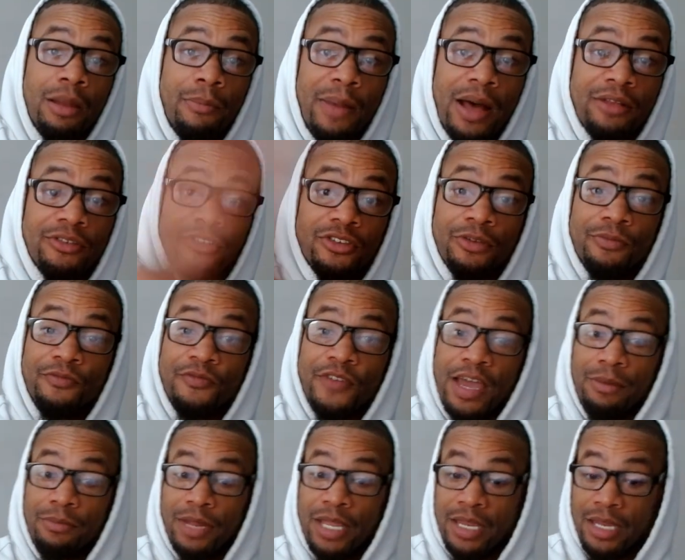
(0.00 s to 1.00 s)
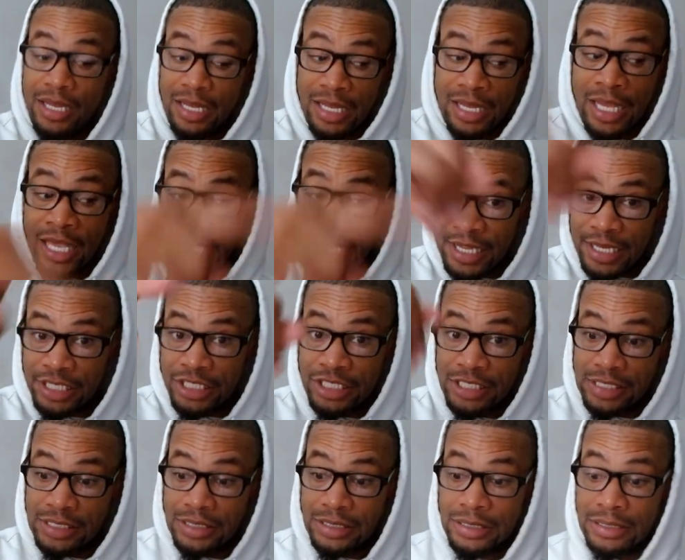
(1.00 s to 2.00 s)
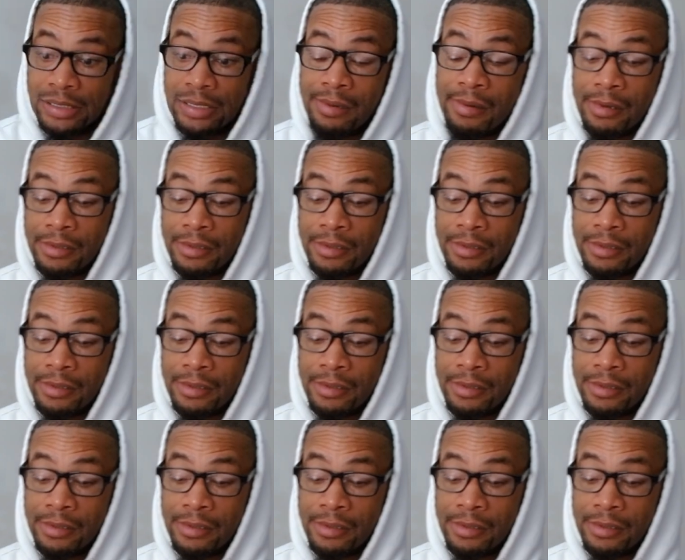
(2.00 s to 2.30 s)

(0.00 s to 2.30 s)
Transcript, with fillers: about some family linkages.